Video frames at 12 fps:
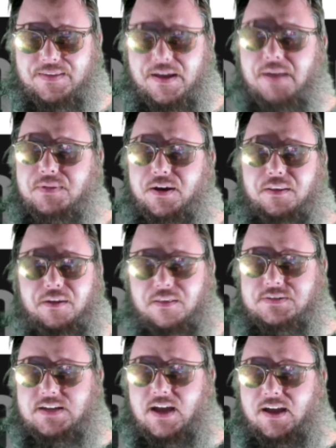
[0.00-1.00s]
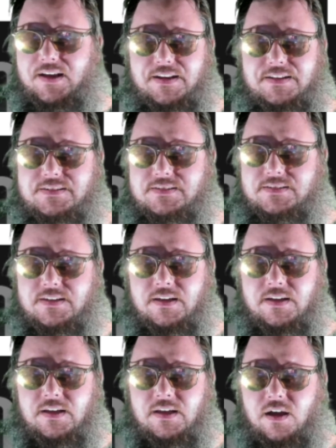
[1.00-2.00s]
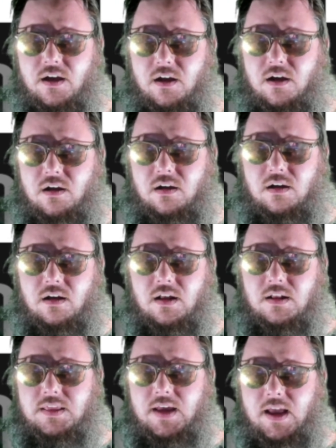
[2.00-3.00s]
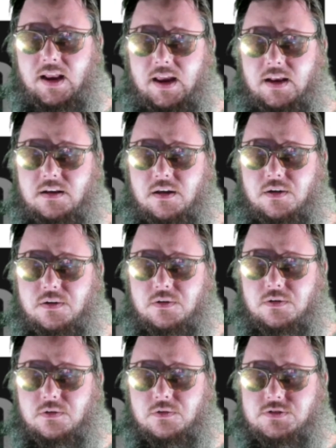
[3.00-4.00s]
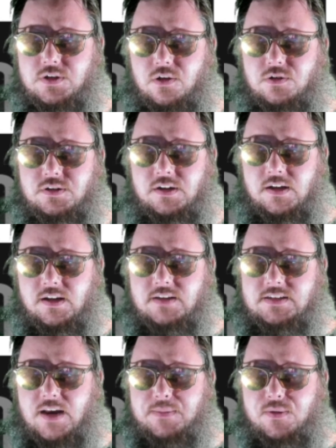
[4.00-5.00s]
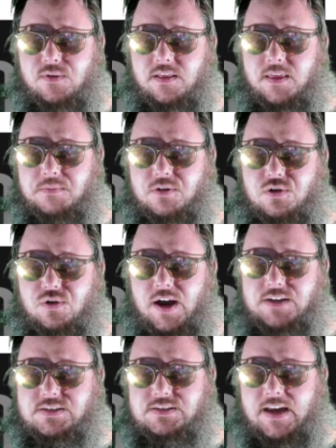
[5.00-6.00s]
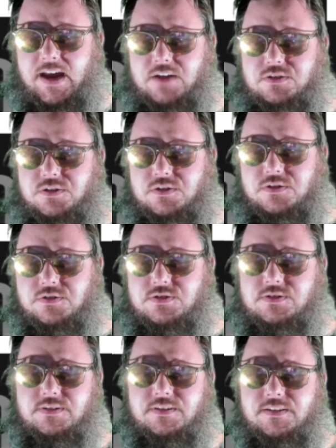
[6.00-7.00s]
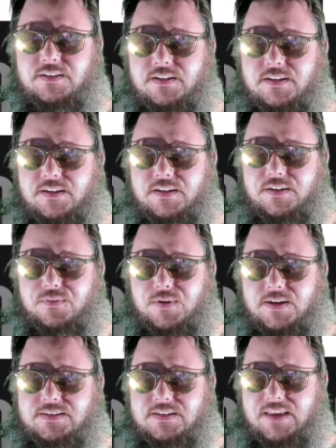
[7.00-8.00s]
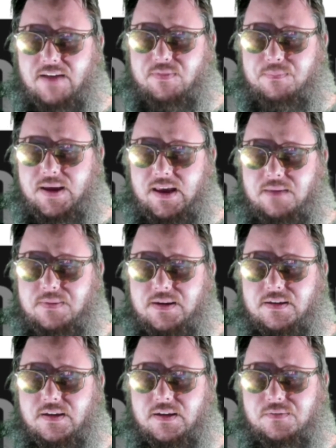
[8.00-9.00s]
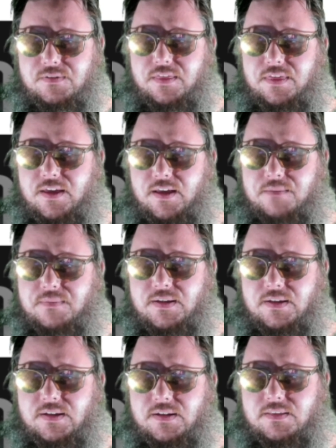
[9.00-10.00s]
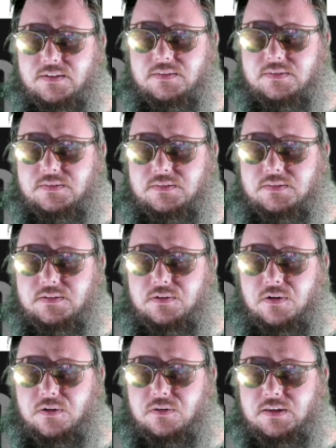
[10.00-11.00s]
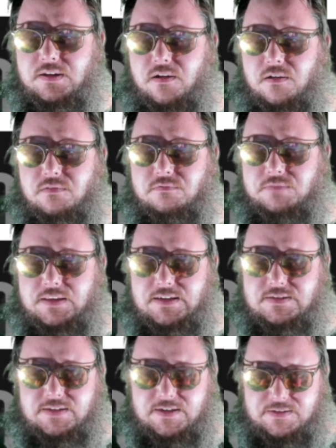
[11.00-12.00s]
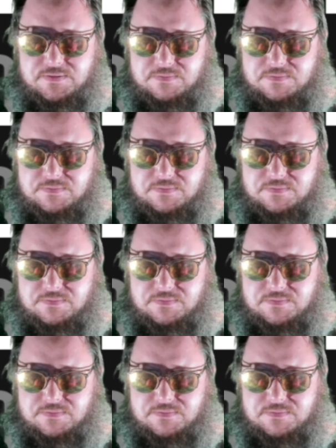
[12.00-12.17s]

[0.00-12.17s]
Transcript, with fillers: Then on the other side, it's, ah, oh, that ain't no soldier. That's got to be one of them crisis actors. What? They have a baby with them. They're, they're huddling all these like,